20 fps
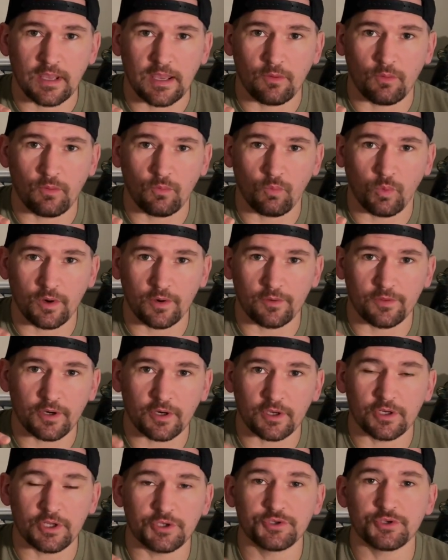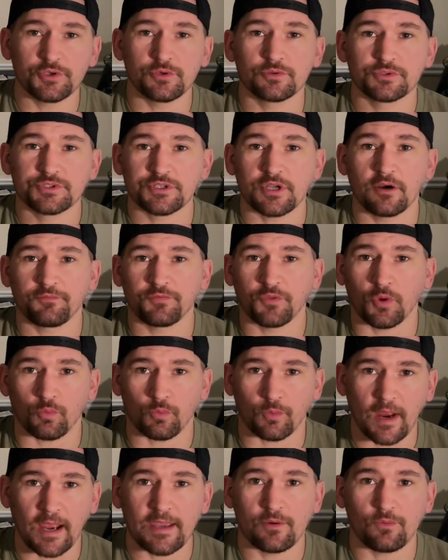where they're going to do stuff the
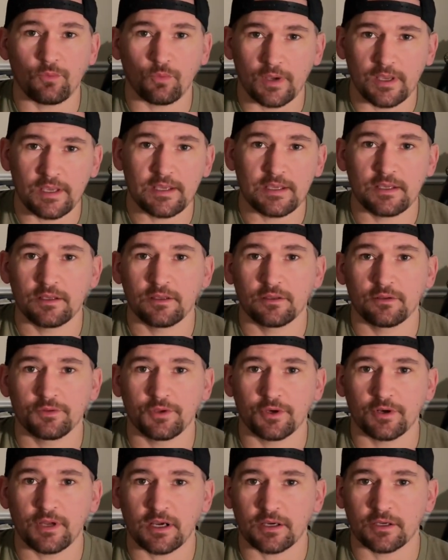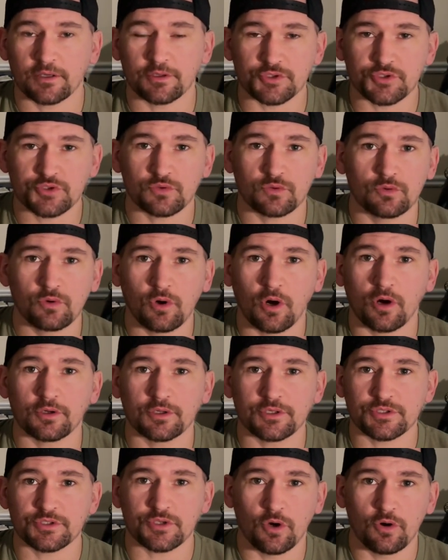right way. They're not going to screw
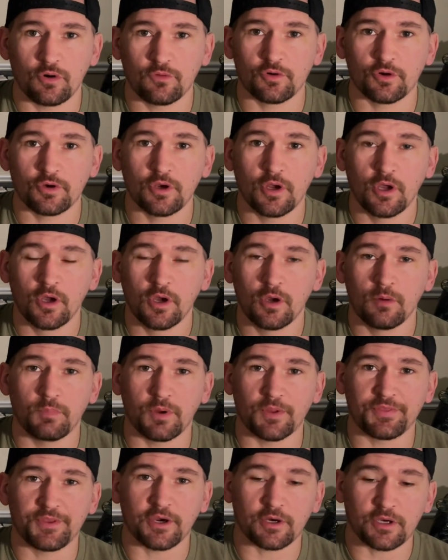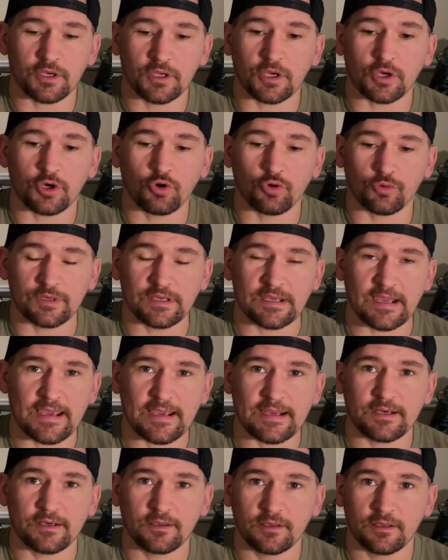artists over, but they're going to
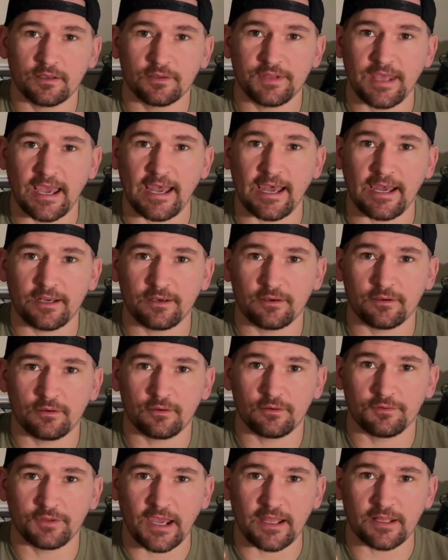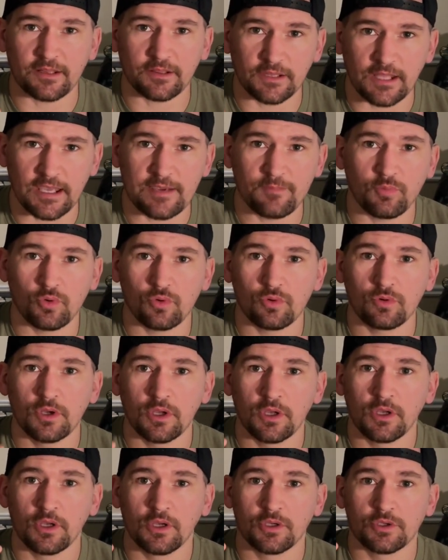create that that label
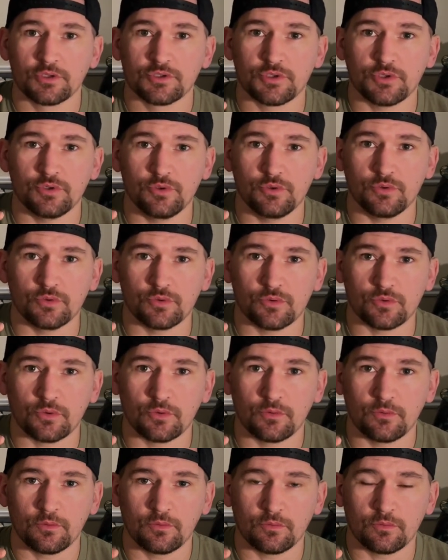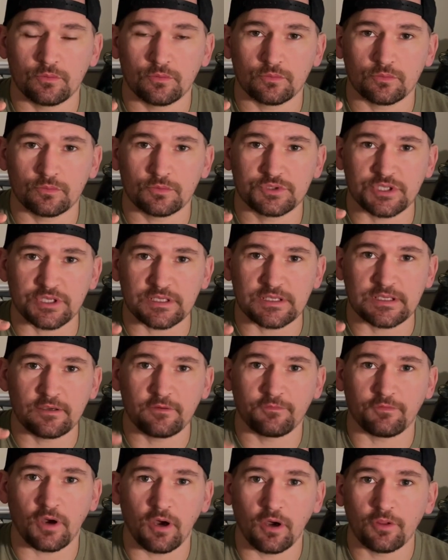to to
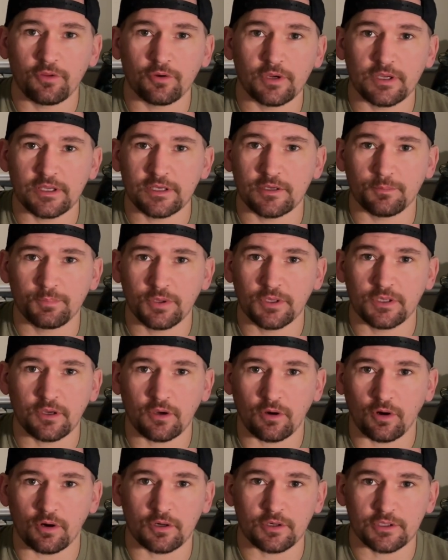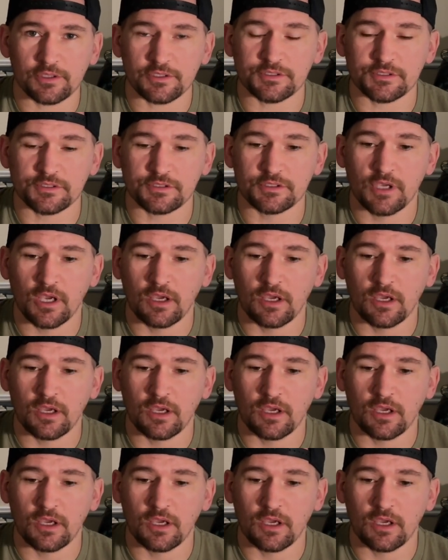give other independent artists